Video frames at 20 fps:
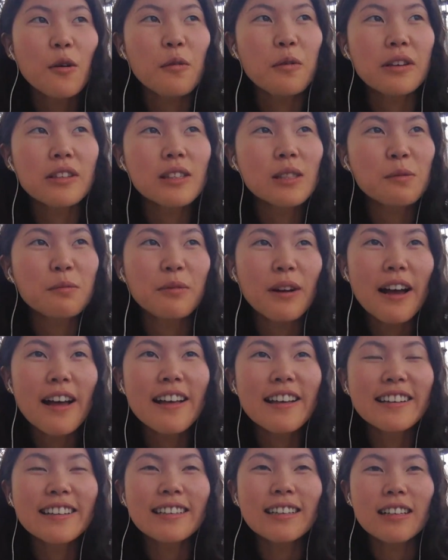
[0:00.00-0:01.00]
we
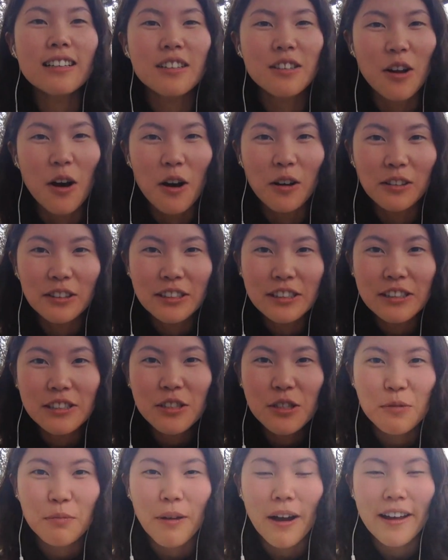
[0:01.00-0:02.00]
spread knowledge
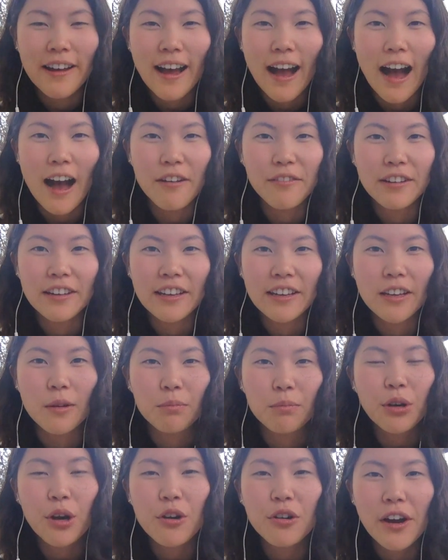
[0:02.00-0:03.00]
by having
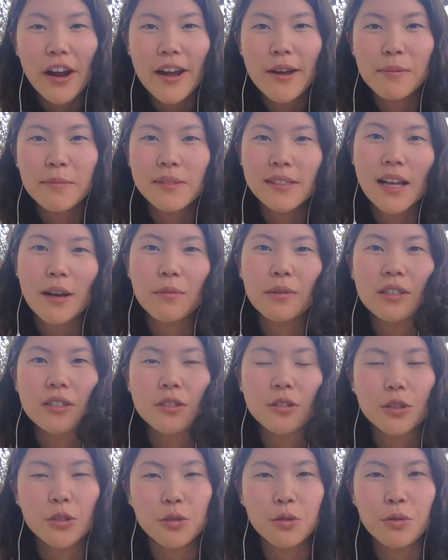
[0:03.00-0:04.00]
programs that we
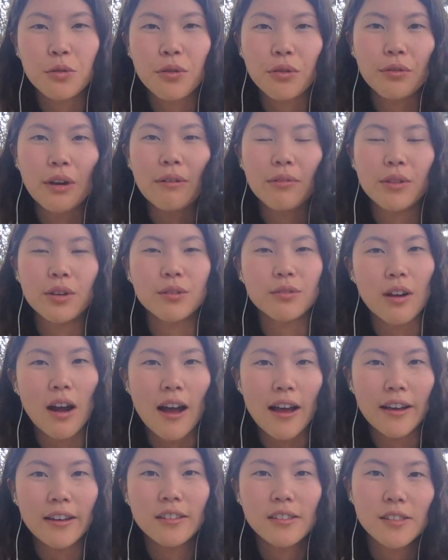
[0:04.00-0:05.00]
do throughout the
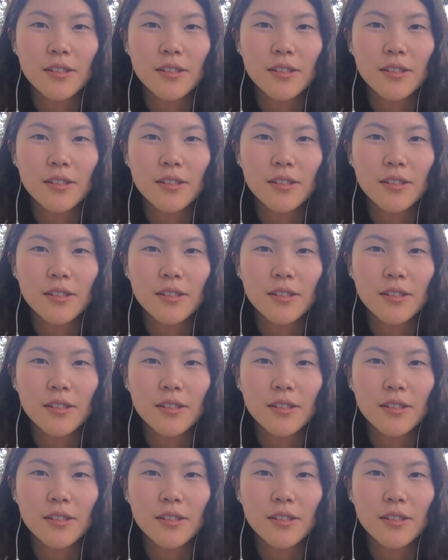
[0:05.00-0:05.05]
ride.